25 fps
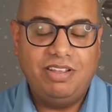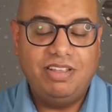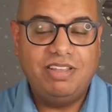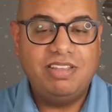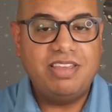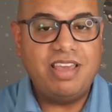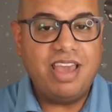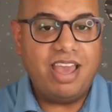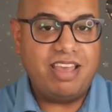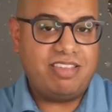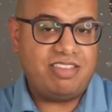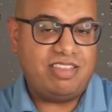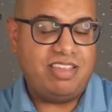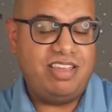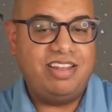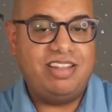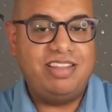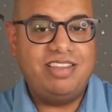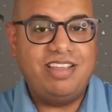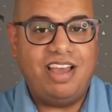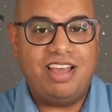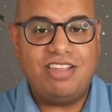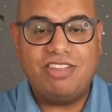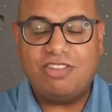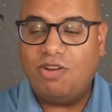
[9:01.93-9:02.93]
Yes, it
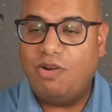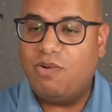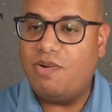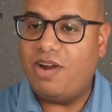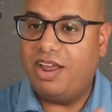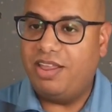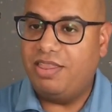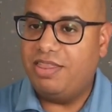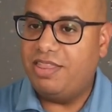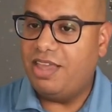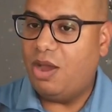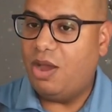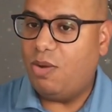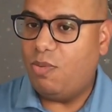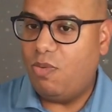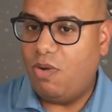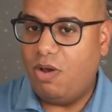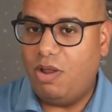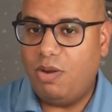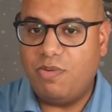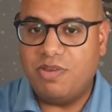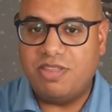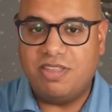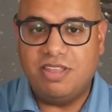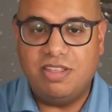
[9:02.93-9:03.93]
does. All right, that
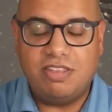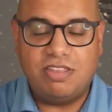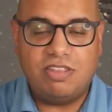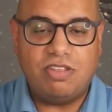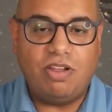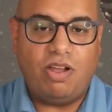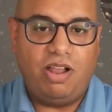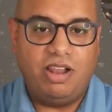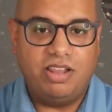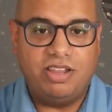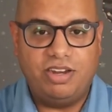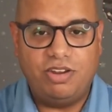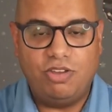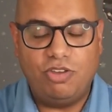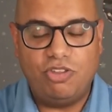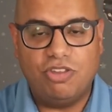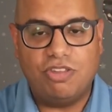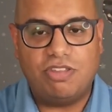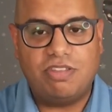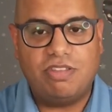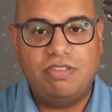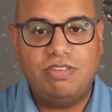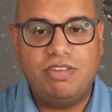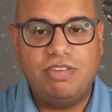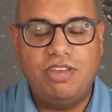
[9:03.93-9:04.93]
wall was installed, and you
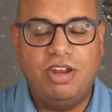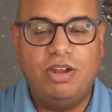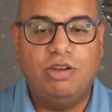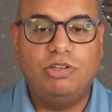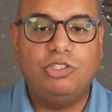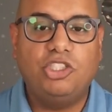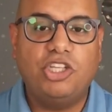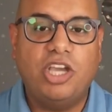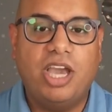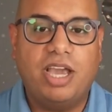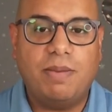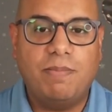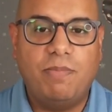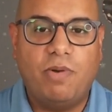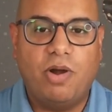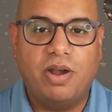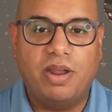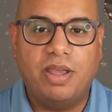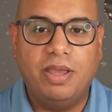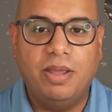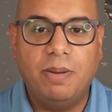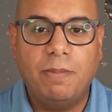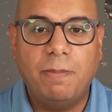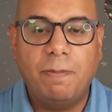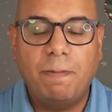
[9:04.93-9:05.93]
just check mark
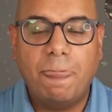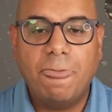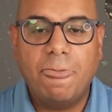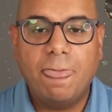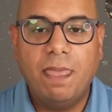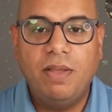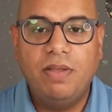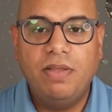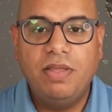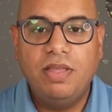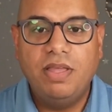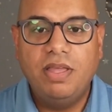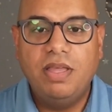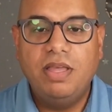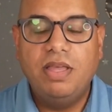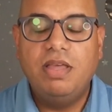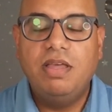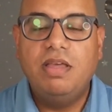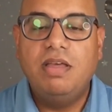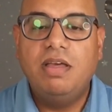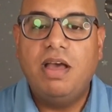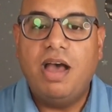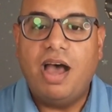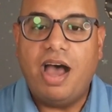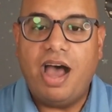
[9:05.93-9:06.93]
it.
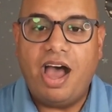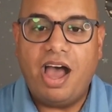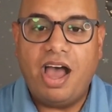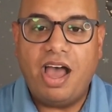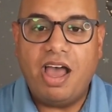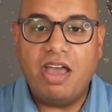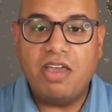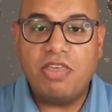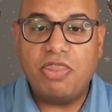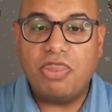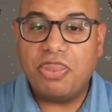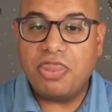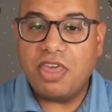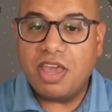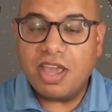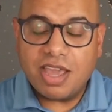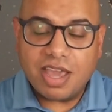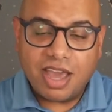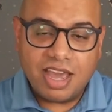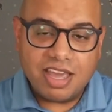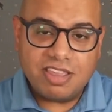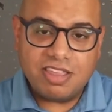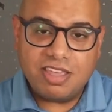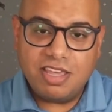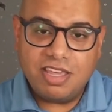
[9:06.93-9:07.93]
I think
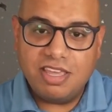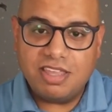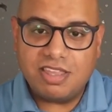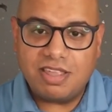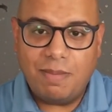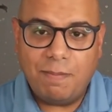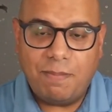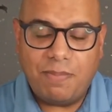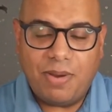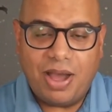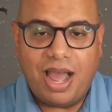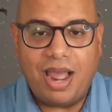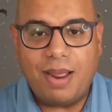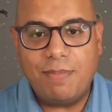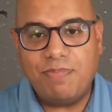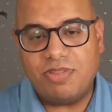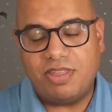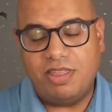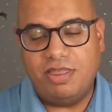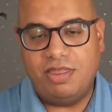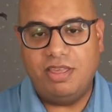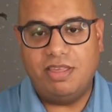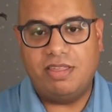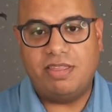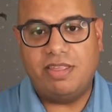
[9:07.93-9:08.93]
I see some pipes
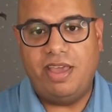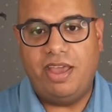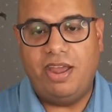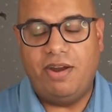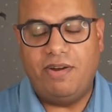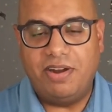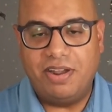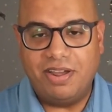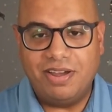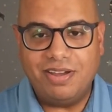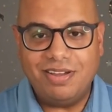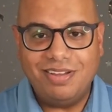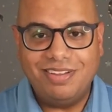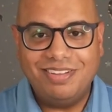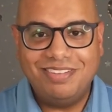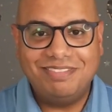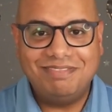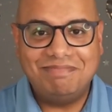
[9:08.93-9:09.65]
in this area.